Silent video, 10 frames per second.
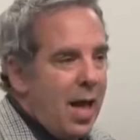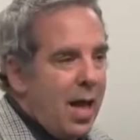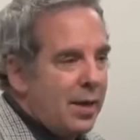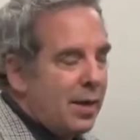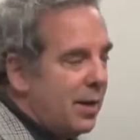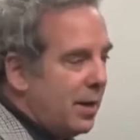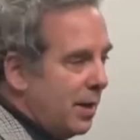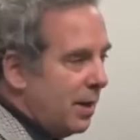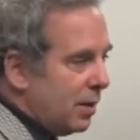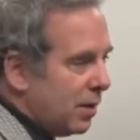And
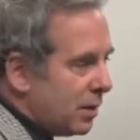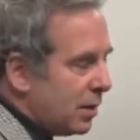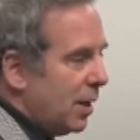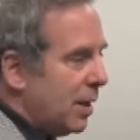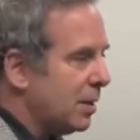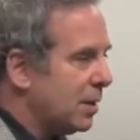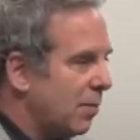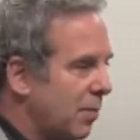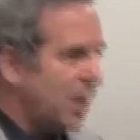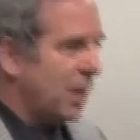here's
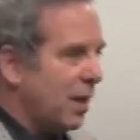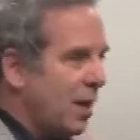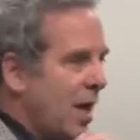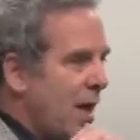something